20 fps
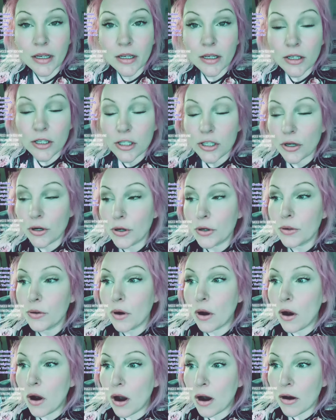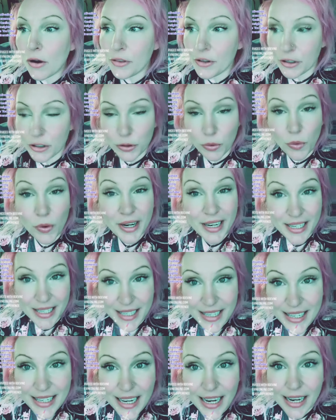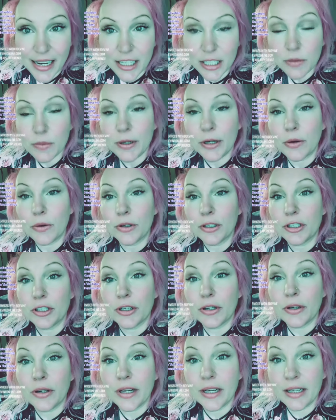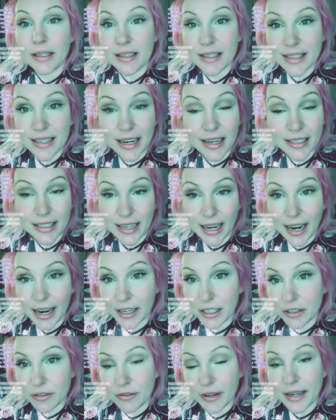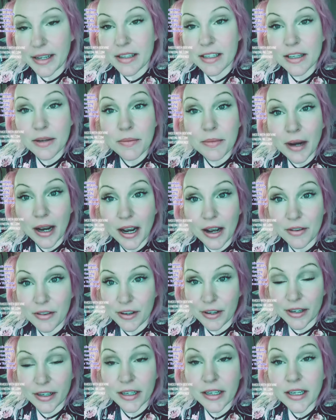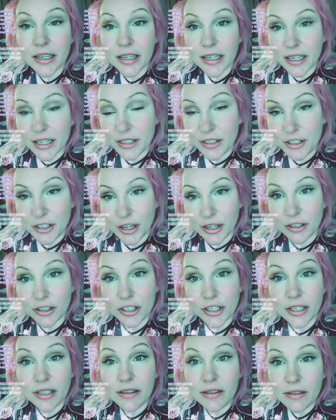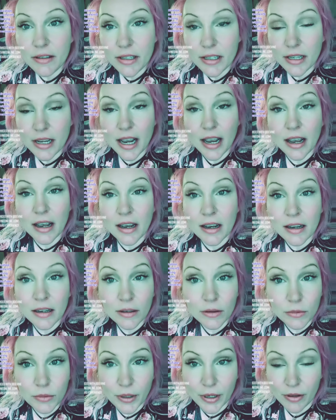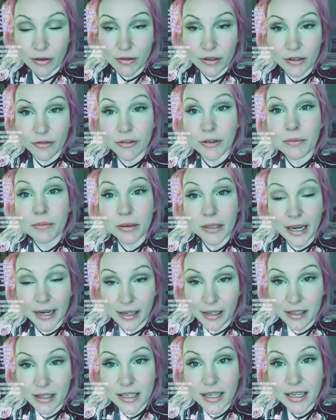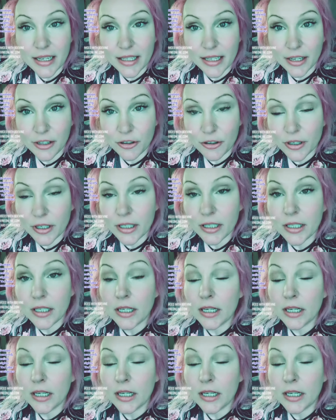So on the 26th, we also start to activate some other conjunctions uh, with different planets, etc.